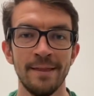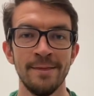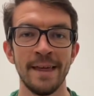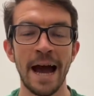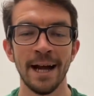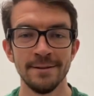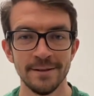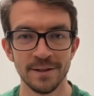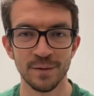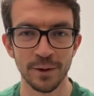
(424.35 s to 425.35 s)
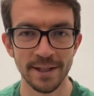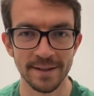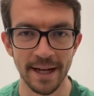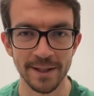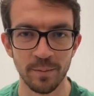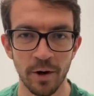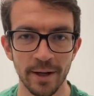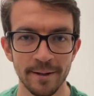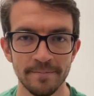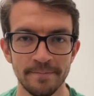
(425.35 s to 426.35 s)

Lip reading: That is freeze dance party.